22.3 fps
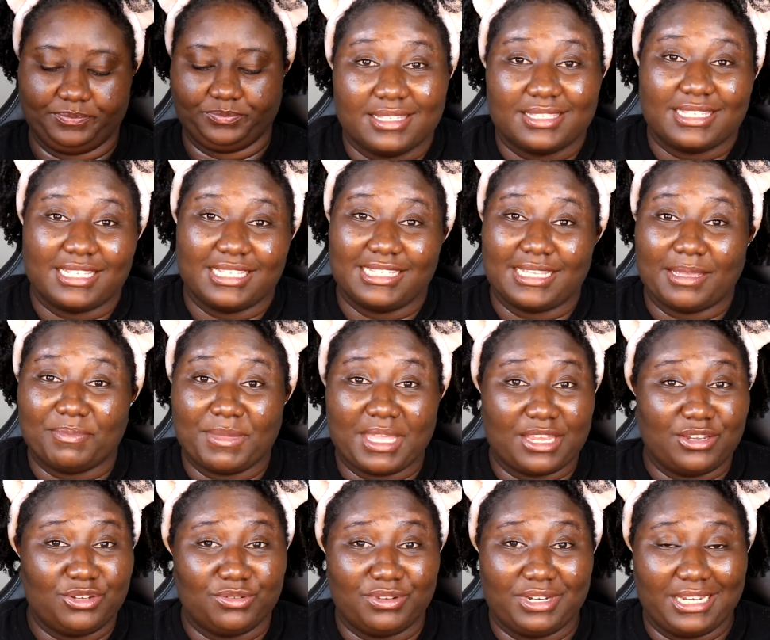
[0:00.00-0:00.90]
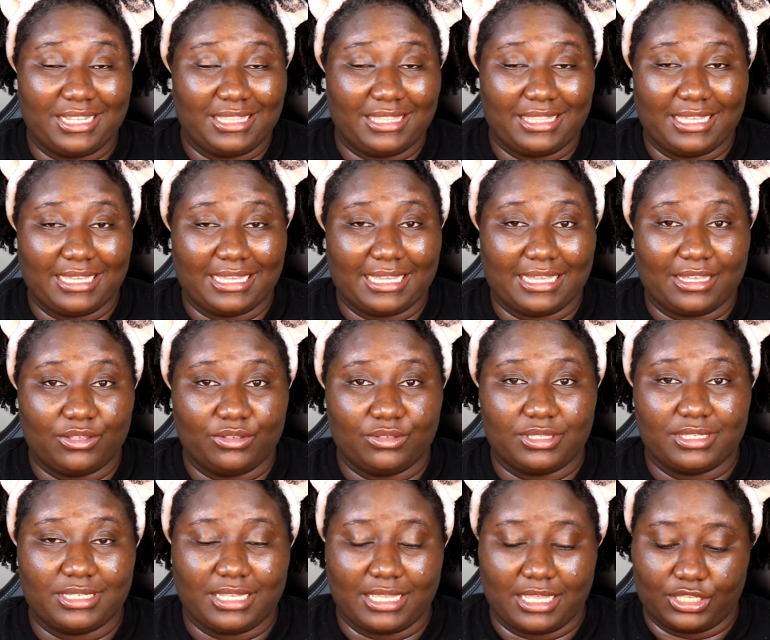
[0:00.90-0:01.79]
Since I'm not doing anything
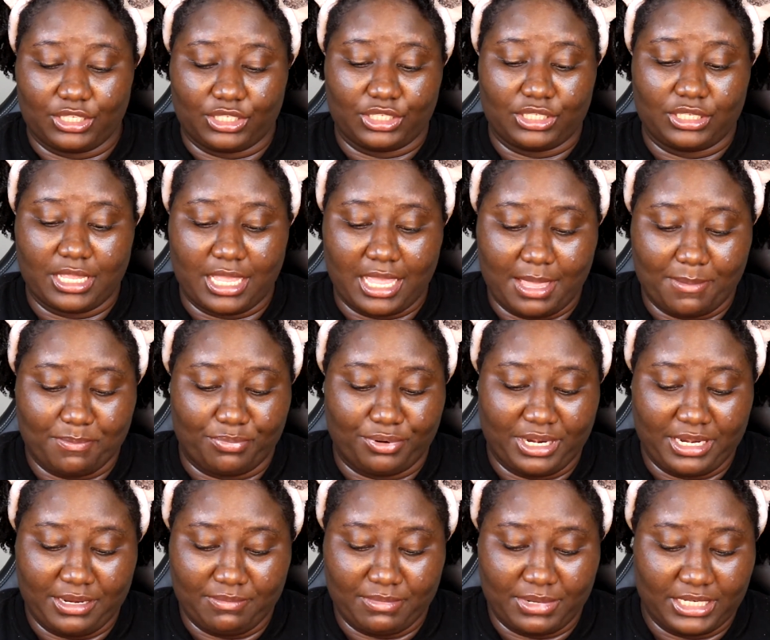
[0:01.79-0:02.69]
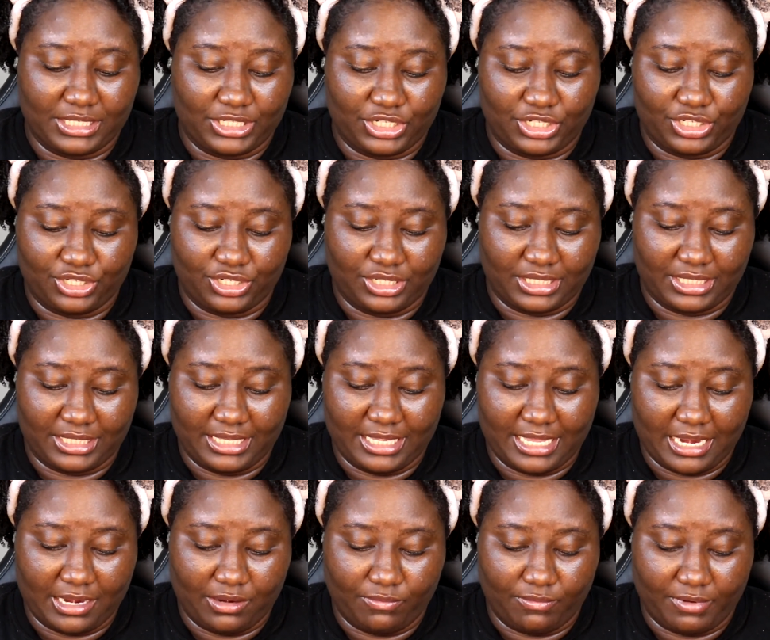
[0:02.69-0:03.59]
else, it's pretty much just
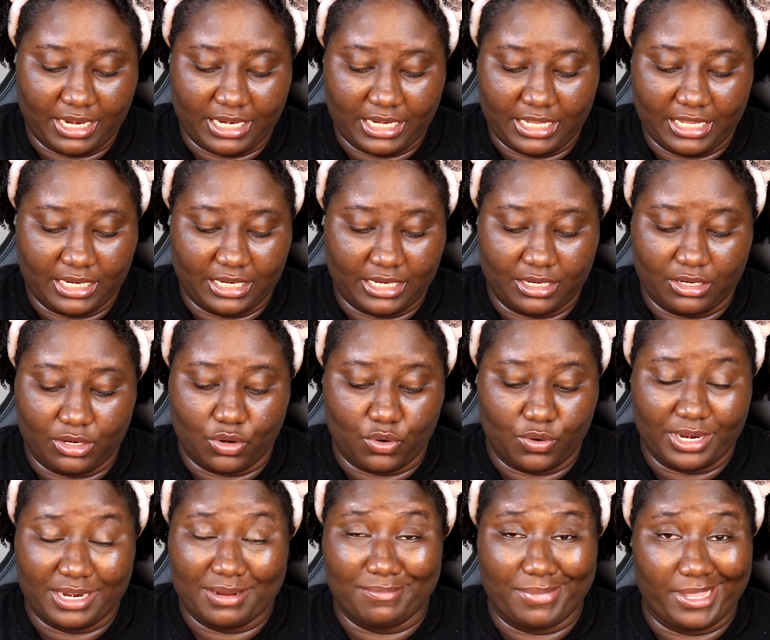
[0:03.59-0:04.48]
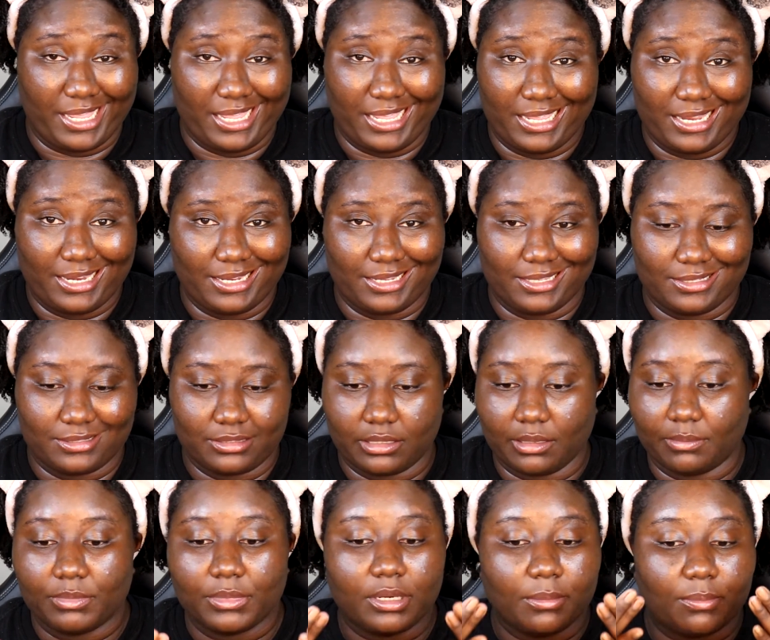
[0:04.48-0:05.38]
getting ready and then going to bed.
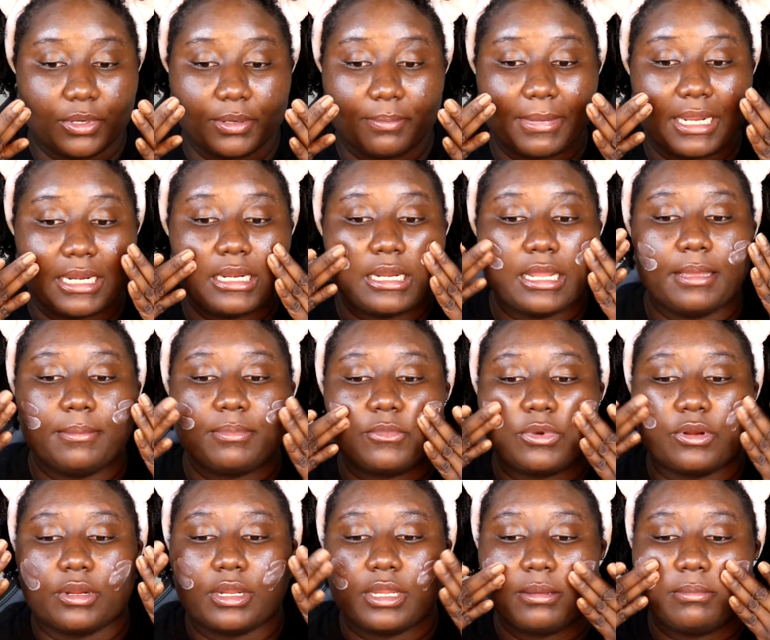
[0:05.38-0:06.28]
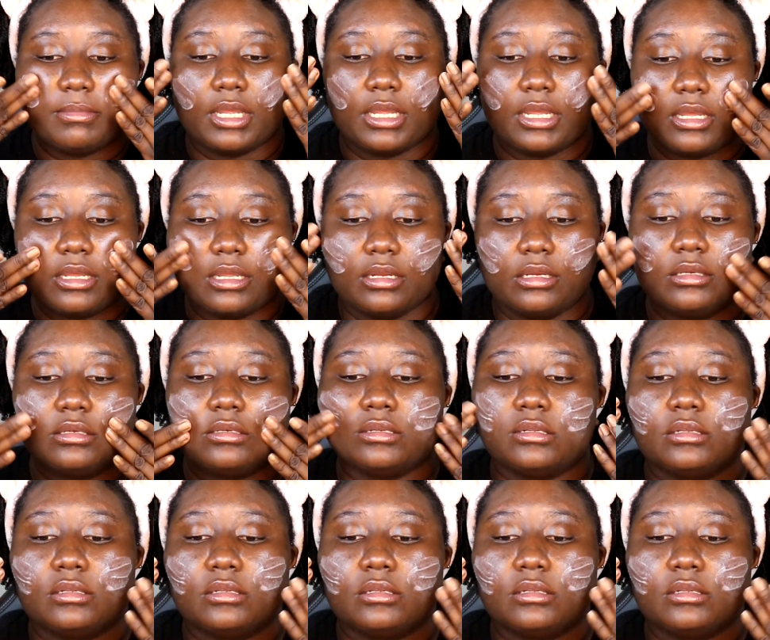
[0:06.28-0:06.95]
So I'm gonna put my night cream on.